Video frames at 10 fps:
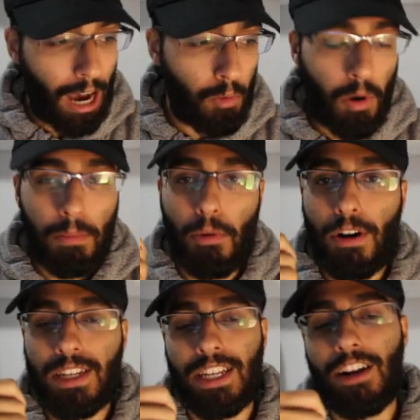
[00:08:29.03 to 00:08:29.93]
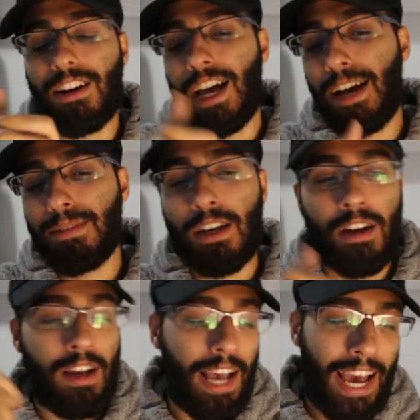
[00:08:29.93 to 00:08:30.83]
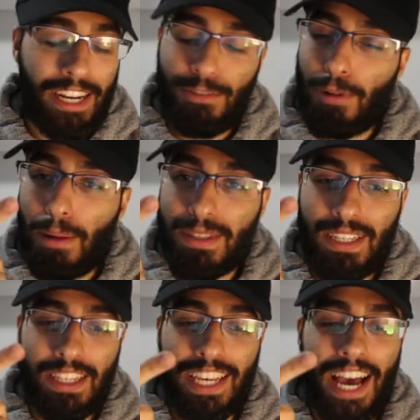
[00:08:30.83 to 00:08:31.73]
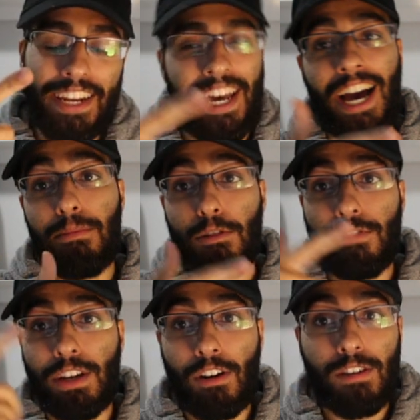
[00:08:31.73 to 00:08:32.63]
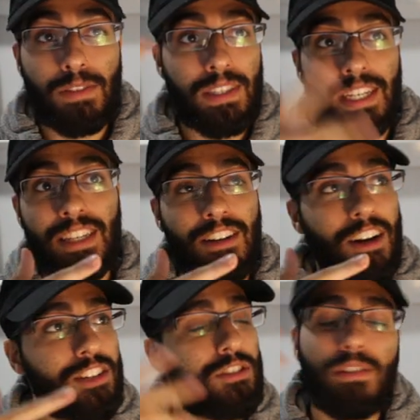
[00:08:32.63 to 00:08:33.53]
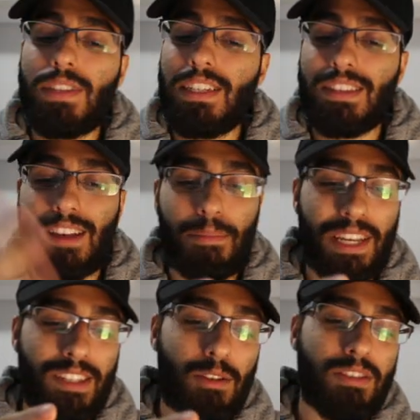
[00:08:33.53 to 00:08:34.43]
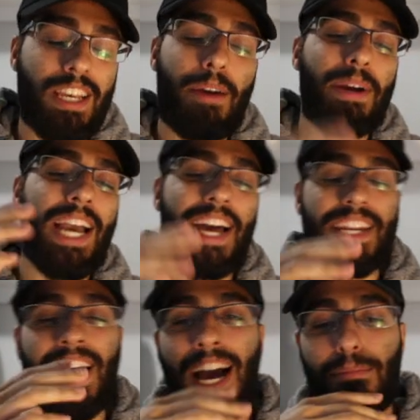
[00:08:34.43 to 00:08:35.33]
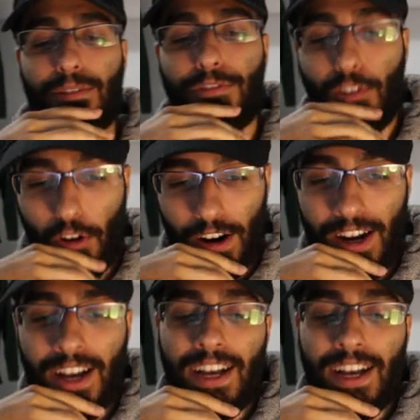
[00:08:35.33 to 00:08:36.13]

at one point in our lives, and you've probably seen the Cat in the Hat movie, or you've seen the cartoon, you've seen something associated with Cat in the Hat before.